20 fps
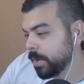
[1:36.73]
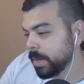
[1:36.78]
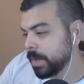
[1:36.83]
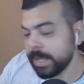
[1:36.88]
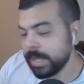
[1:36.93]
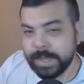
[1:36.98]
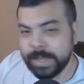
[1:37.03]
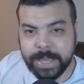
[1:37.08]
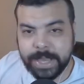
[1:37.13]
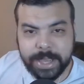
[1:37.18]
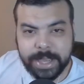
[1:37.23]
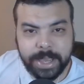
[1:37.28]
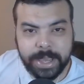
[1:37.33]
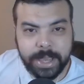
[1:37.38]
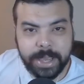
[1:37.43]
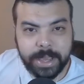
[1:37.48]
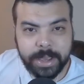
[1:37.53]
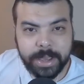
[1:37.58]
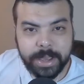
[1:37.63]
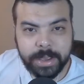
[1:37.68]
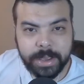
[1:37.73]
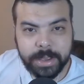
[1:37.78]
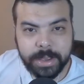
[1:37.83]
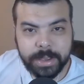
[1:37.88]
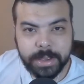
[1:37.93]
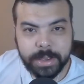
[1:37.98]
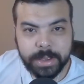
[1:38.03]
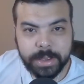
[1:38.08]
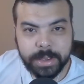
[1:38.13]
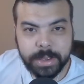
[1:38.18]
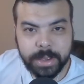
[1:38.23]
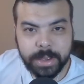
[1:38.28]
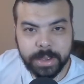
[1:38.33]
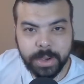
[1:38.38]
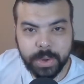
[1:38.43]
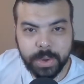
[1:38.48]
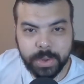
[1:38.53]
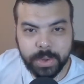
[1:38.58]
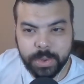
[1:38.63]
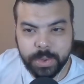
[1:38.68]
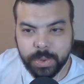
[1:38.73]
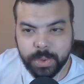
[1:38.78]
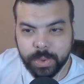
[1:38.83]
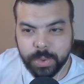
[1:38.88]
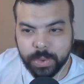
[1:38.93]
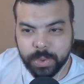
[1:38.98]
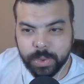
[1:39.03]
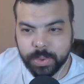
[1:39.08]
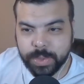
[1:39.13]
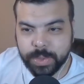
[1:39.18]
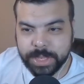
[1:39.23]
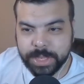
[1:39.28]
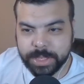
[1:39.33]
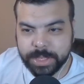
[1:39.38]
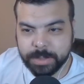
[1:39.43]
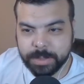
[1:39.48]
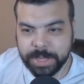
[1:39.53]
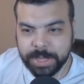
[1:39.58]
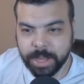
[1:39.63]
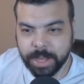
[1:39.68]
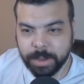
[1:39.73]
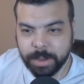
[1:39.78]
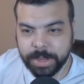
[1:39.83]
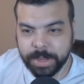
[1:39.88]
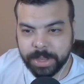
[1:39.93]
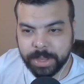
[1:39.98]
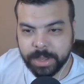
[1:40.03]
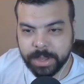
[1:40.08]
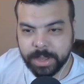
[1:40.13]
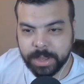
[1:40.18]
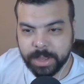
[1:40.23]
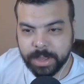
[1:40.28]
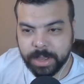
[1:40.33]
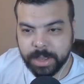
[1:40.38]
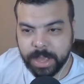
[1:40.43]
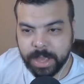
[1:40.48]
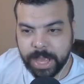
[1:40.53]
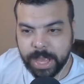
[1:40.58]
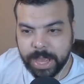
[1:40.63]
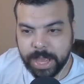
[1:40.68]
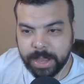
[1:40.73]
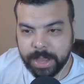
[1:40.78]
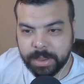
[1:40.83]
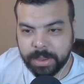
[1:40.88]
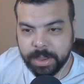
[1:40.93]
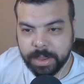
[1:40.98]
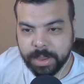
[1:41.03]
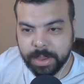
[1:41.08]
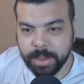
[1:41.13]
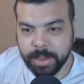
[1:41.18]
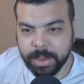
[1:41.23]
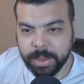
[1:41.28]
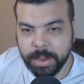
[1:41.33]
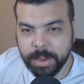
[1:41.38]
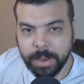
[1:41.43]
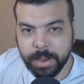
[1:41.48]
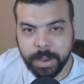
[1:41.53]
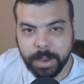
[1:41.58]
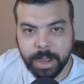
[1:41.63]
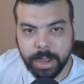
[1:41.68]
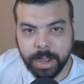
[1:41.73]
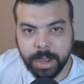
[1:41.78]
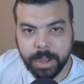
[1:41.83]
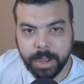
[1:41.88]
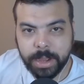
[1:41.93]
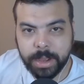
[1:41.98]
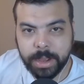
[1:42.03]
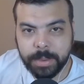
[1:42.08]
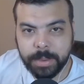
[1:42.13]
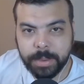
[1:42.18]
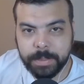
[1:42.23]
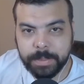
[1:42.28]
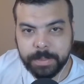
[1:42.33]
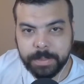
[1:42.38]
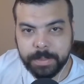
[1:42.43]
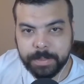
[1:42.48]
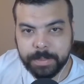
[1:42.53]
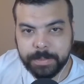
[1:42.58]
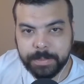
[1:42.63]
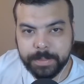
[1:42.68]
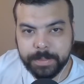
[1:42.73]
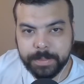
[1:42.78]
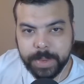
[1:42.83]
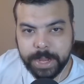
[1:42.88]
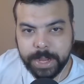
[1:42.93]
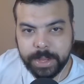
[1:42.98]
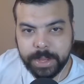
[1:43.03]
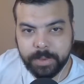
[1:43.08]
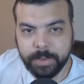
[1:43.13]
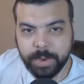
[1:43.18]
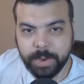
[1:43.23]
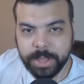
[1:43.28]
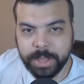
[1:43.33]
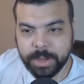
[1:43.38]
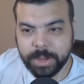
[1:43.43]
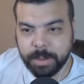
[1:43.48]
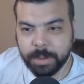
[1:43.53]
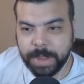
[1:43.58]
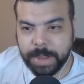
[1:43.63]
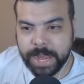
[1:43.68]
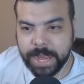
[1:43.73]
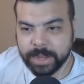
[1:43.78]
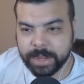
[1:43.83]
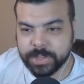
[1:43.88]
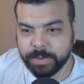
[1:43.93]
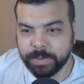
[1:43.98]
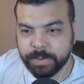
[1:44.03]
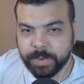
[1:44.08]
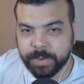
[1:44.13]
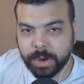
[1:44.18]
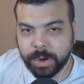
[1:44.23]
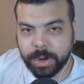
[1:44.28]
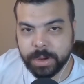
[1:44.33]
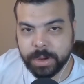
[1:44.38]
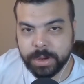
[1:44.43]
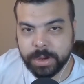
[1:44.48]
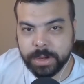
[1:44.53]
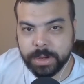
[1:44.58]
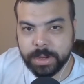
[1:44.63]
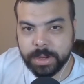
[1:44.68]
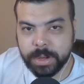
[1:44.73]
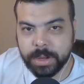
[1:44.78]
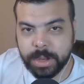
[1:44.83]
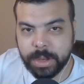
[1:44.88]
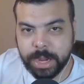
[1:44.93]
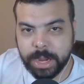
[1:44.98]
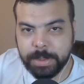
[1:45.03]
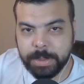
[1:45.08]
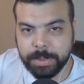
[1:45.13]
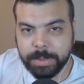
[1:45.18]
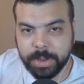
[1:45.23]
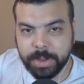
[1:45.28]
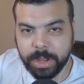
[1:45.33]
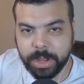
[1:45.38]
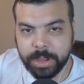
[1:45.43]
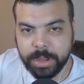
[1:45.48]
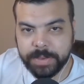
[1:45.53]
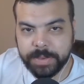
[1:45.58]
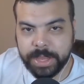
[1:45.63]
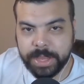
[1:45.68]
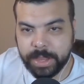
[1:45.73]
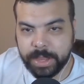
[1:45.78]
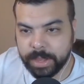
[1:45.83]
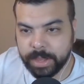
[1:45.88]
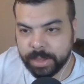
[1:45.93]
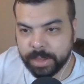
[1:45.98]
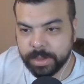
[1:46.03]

Kiki. Ooh, this is becoming a uh, a really good pack so far. A lot of people love Kiki.